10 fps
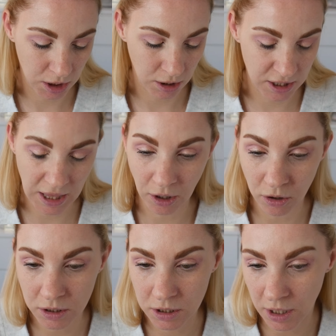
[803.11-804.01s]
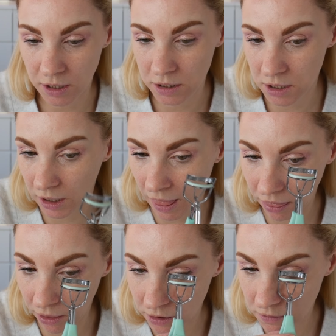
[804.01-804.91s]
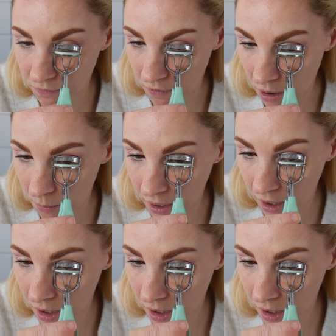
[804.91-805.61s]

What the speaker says: It's thickened and lengthened for me.